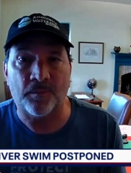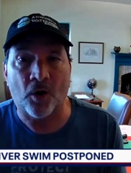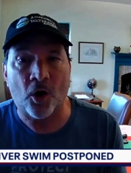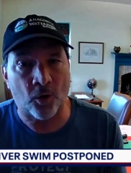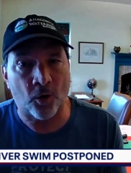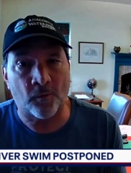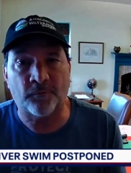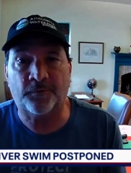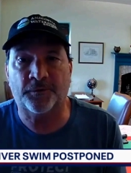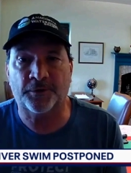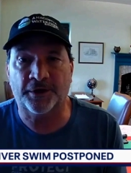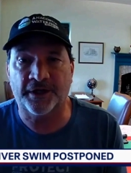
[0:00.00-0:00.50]

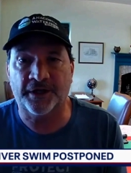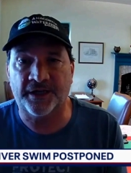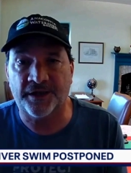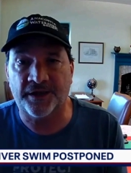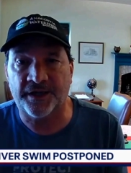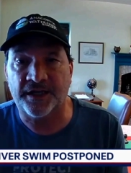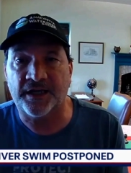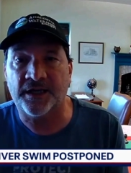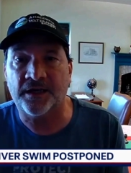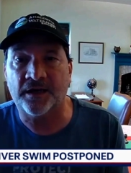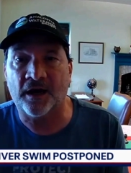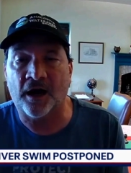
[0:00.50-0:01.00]
hopefully
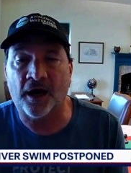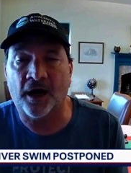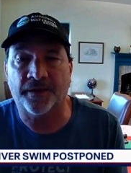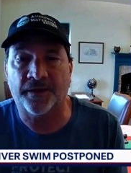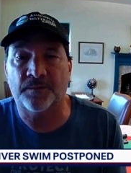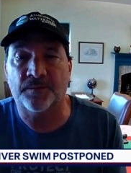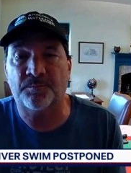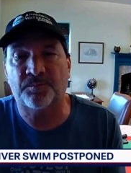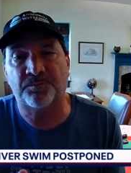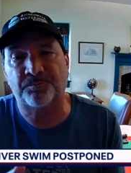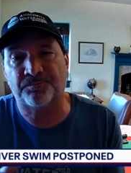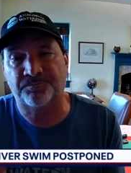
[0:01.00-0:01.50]

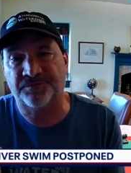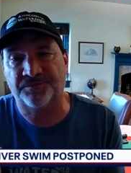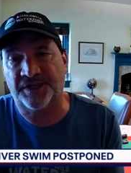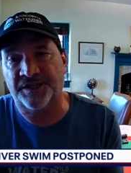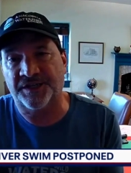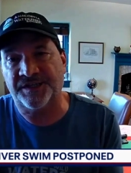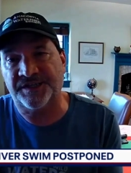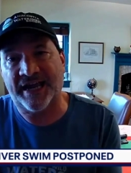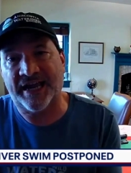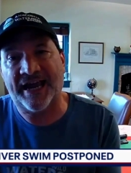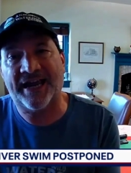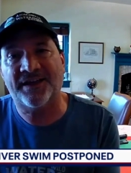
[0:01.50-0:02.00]
the
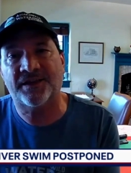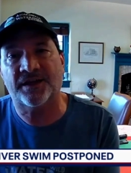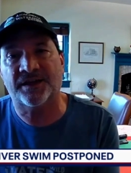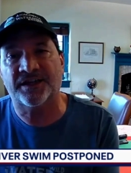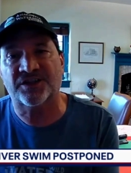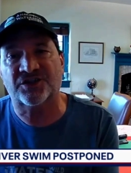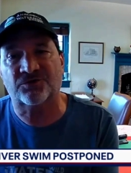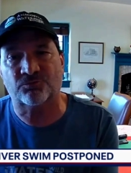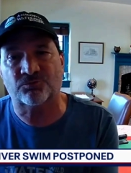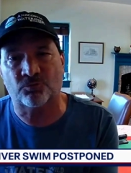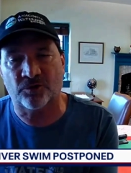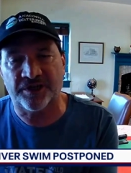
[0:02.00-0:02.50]
day that
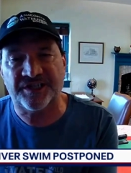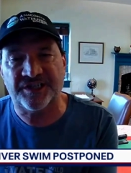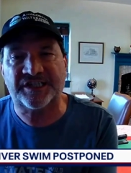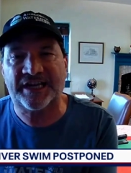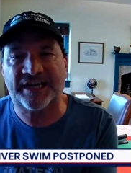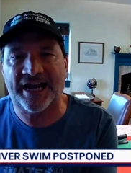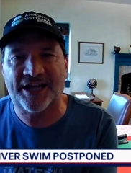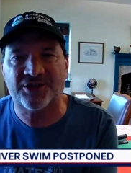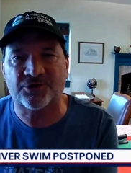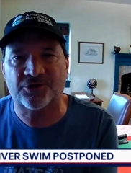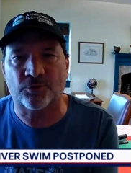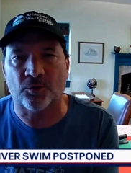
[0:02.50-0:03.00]
is
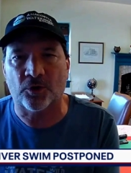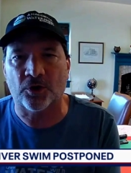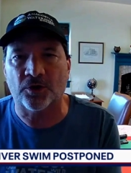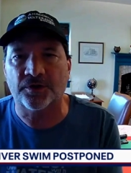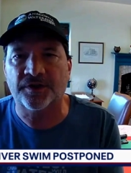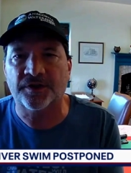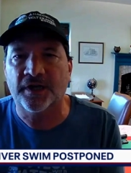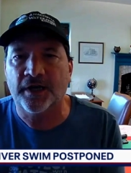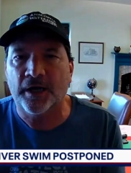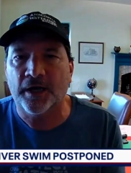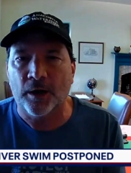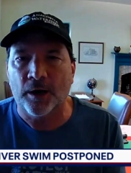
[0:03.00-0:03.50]

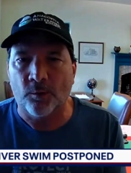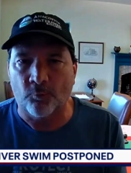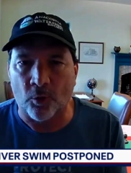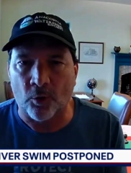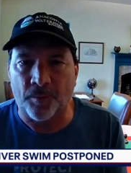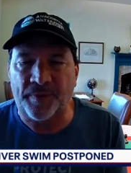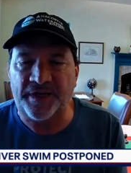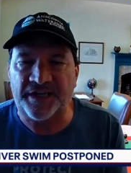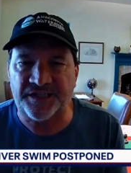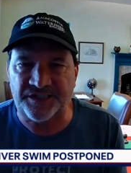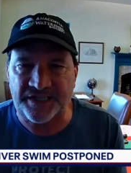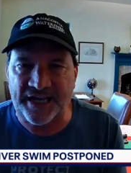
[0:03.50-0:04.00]
rescheduled will
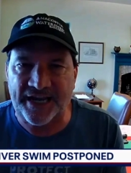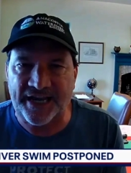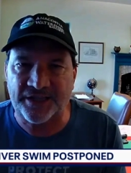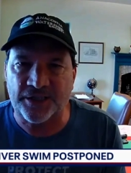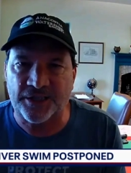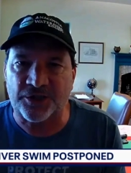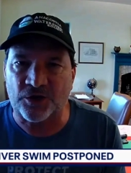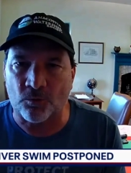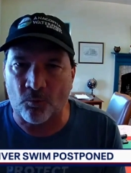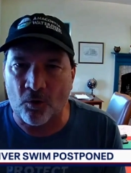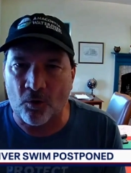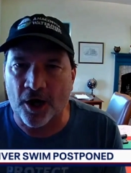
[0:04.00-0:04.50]
be a day
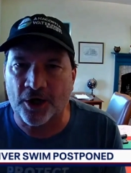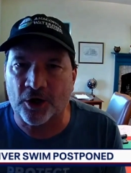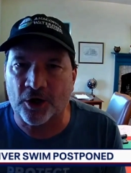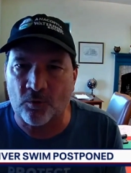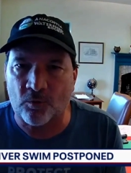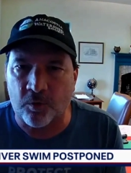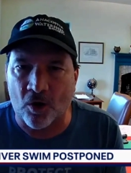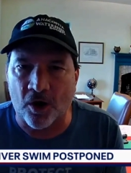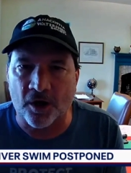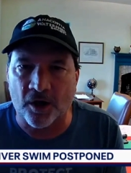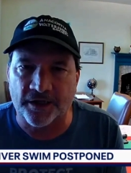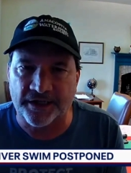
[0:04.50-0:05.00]
that the water
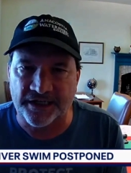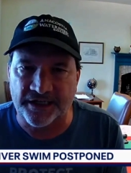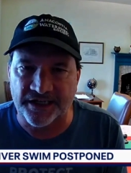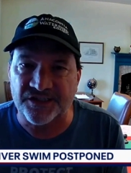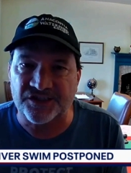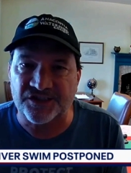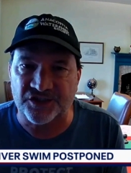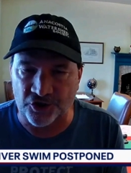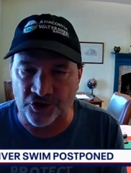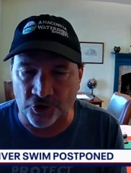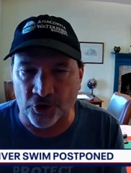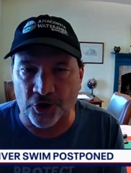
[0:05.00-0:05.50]
quality
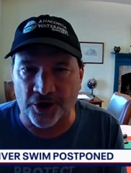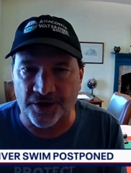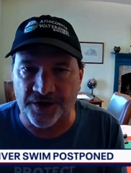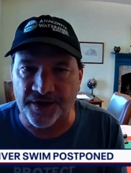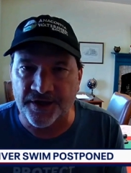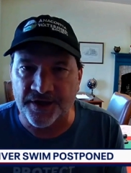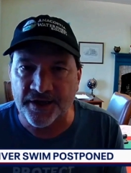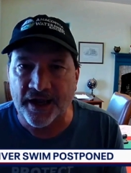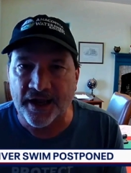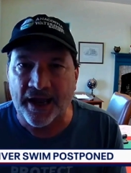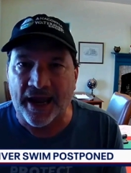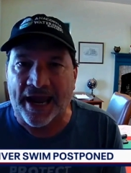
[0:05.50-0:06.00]
is
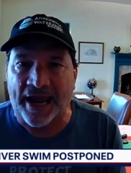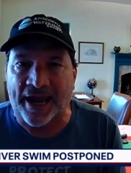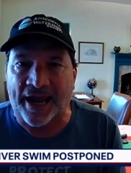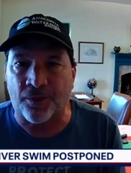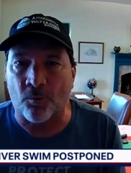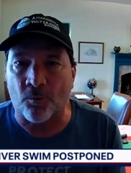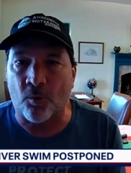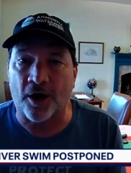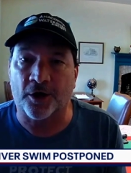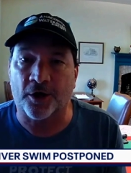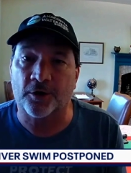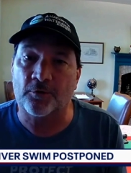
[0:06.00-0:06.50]
good and
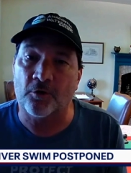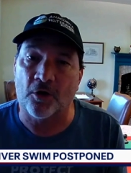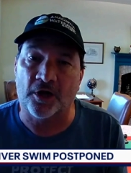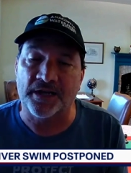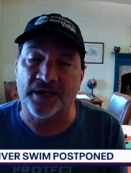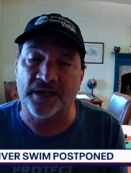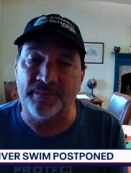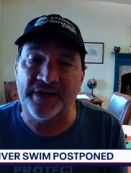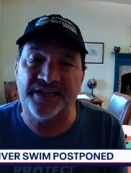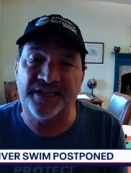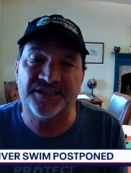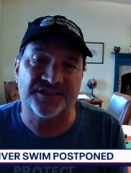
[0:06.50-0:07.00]
the water
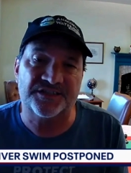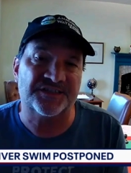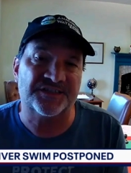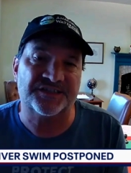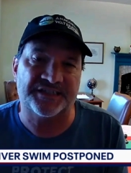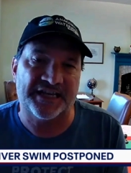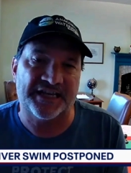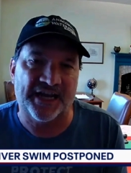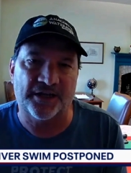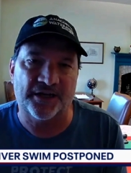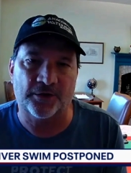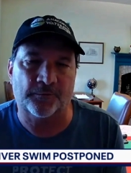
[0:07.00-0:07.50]
quality meets the
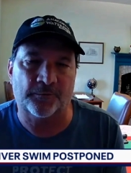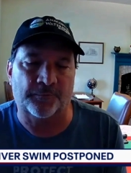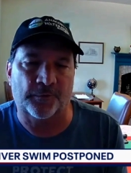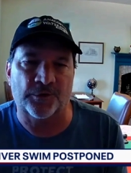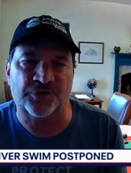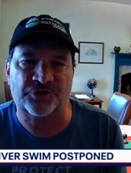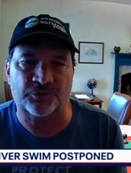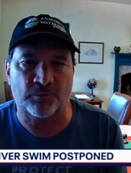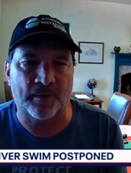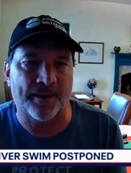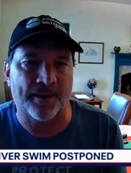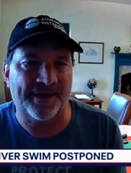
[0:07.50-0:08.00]
standard for
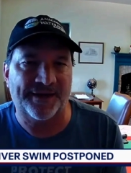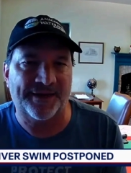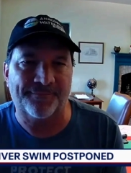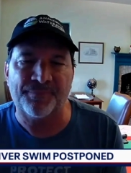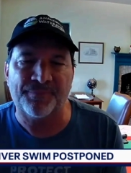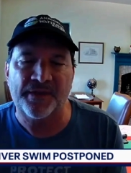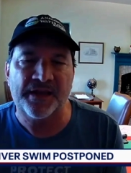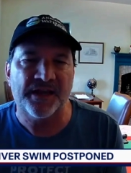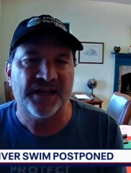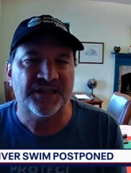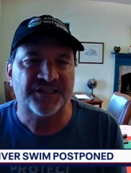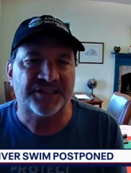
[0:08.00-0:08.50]
swimming.
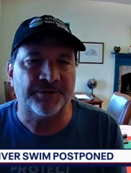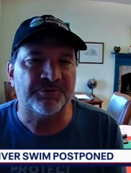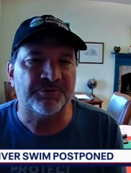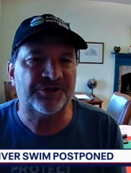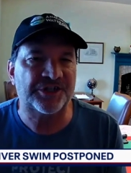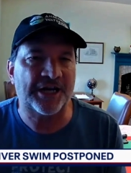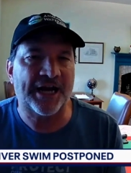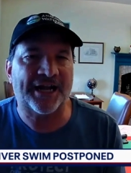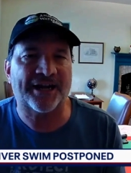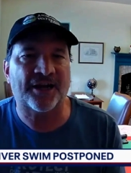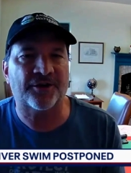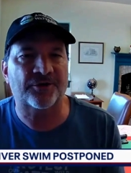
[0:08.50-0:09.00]
See, what
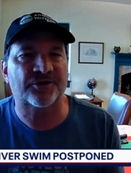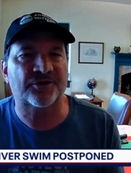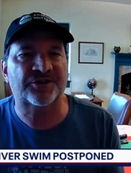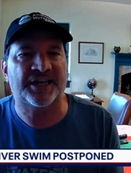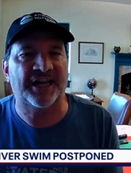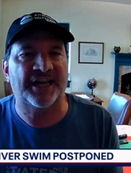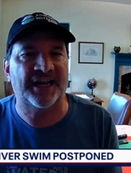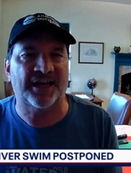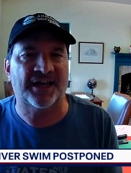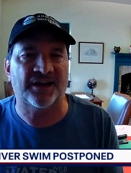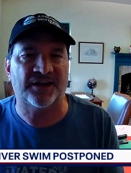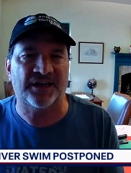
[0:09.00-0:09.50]
you gotta
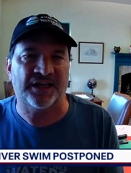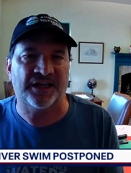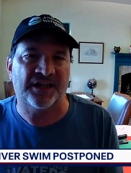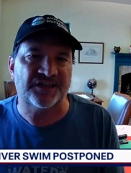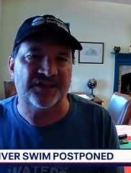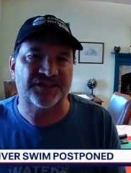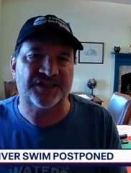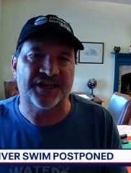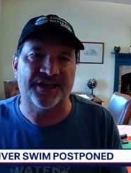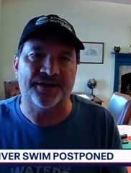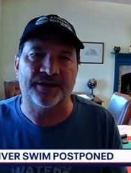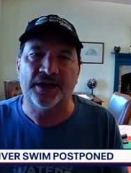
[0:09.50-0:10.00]
understand
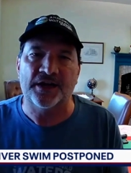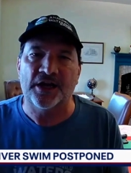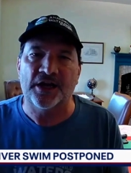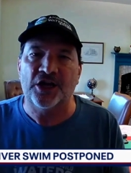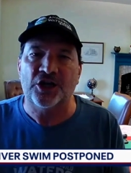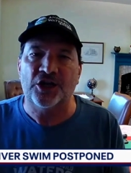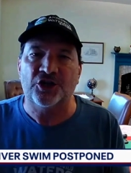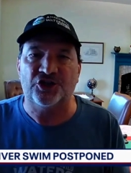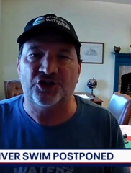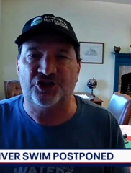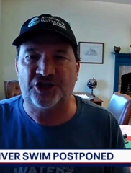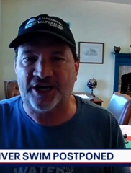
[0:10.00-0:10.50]
is that,
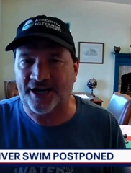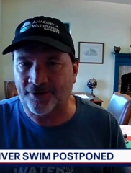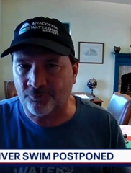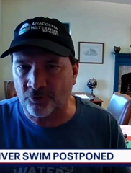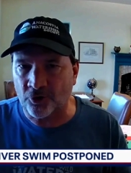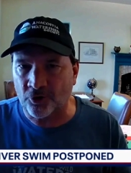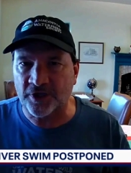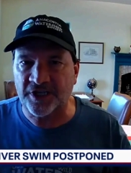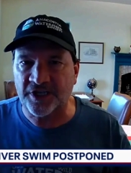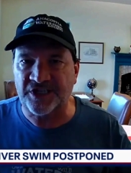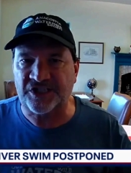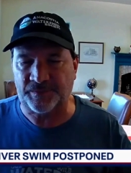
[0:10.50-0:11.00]

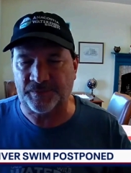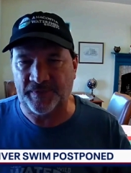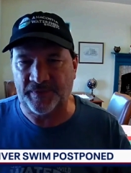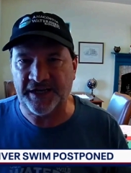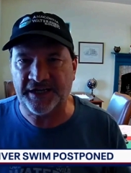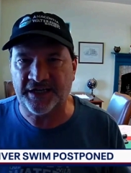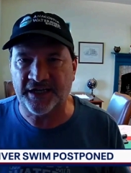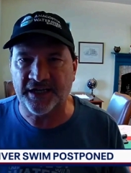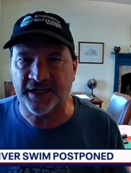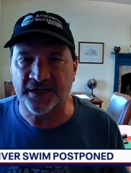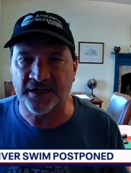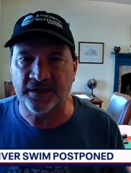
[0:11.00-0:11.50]
generally
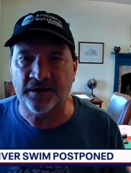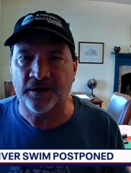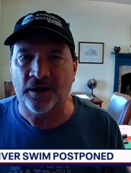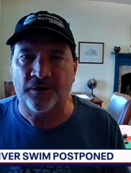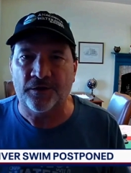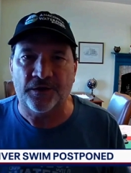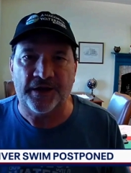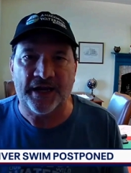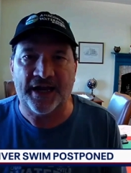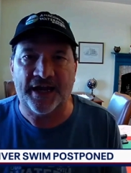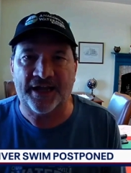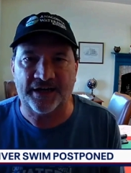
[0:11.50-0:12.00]
speaking,
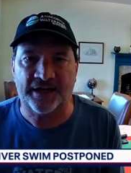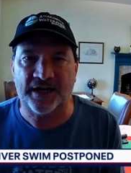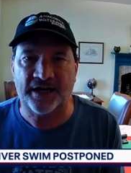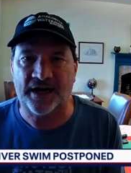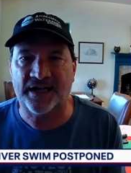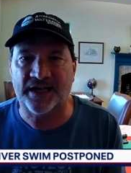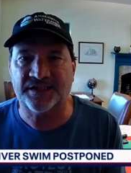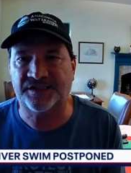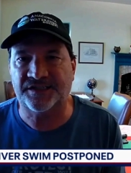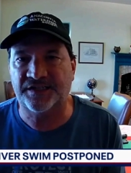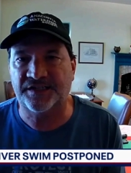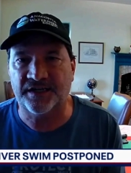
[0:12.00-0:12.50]
the
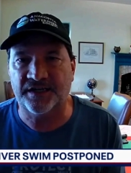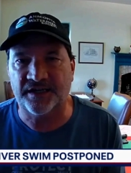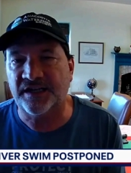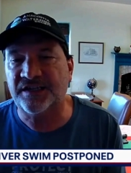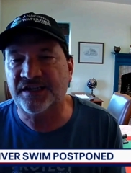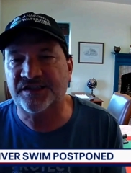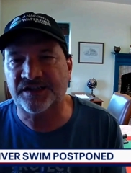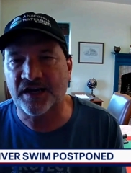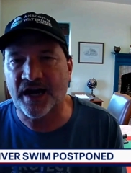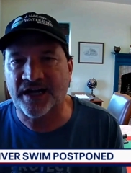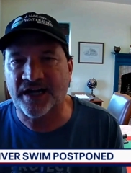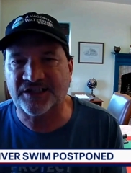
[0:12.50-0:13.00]
Anacostia
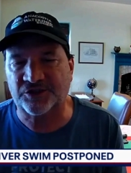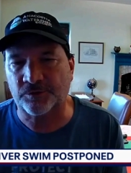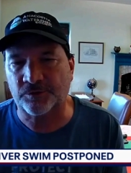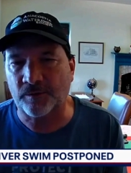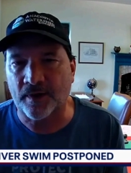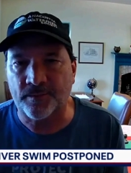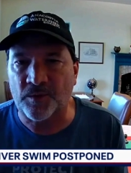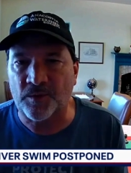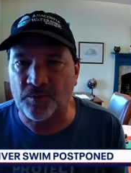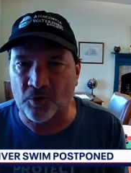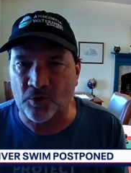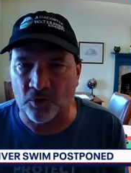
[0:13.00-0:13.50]
is not
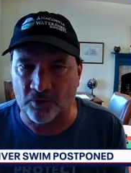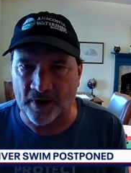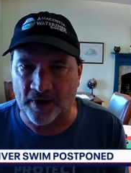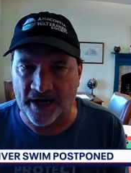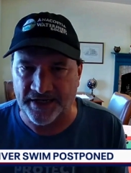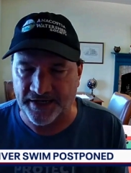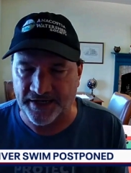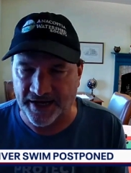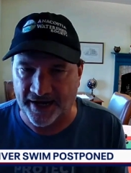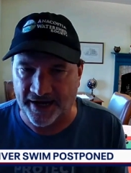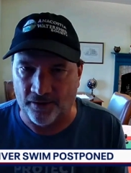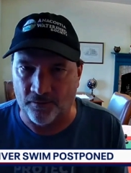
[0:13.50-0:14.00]
swimmable
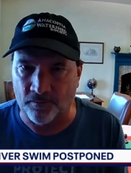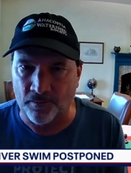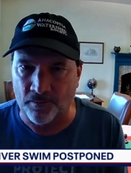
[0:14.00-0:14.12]
right now.